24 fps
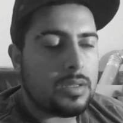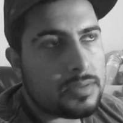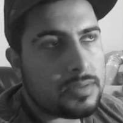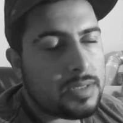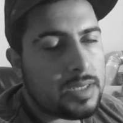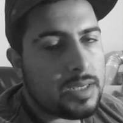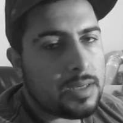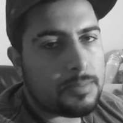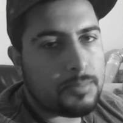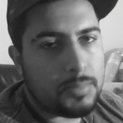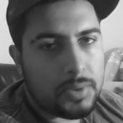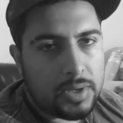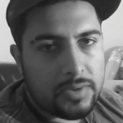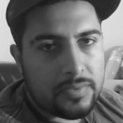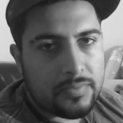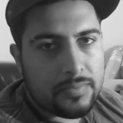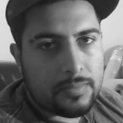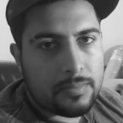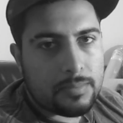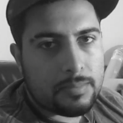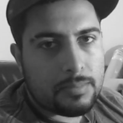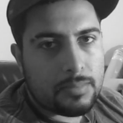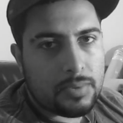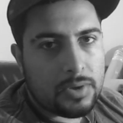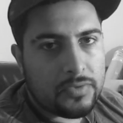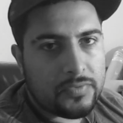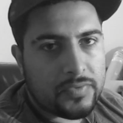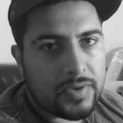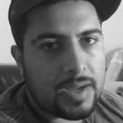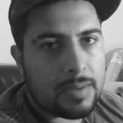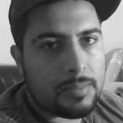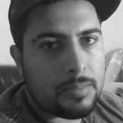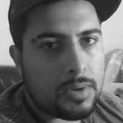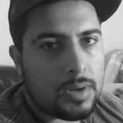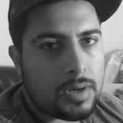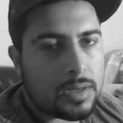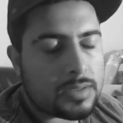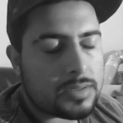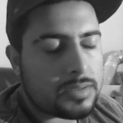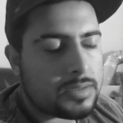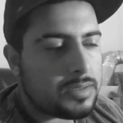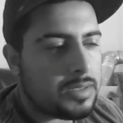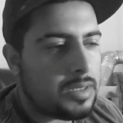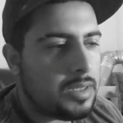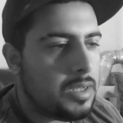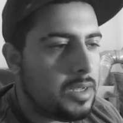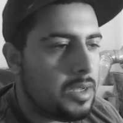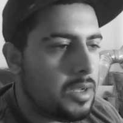say a prefab box,
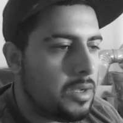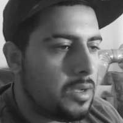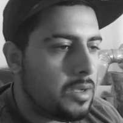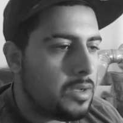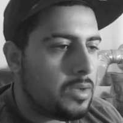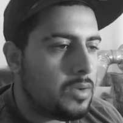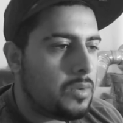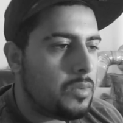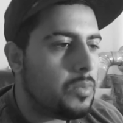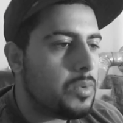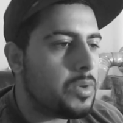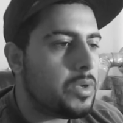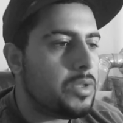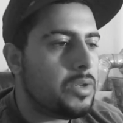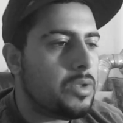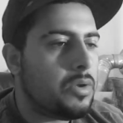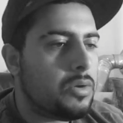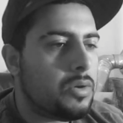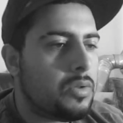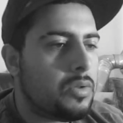where you don't